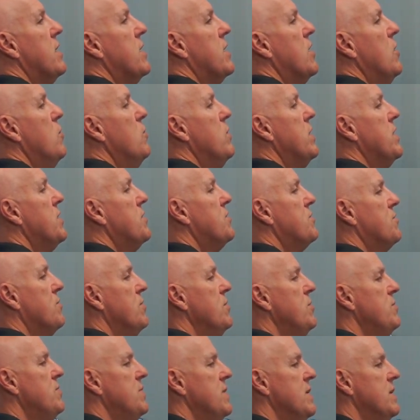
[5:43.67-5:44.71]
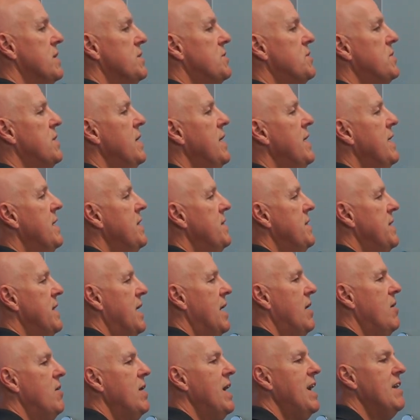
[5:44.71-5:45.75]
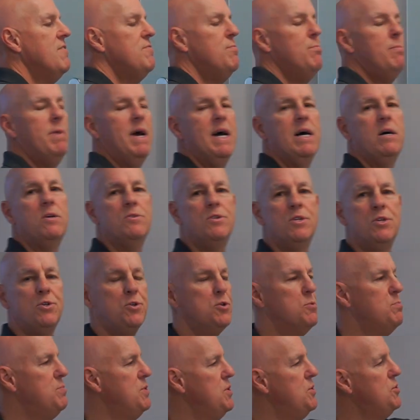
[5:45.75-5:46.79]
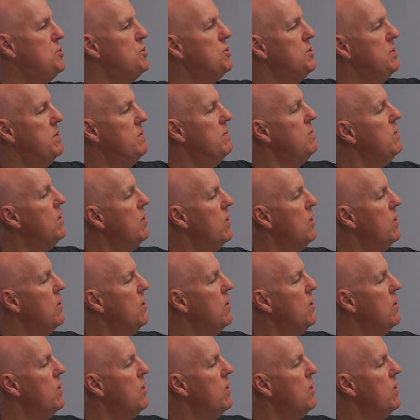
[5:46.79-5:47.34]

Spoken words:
going through this, then I'll have maldistribution.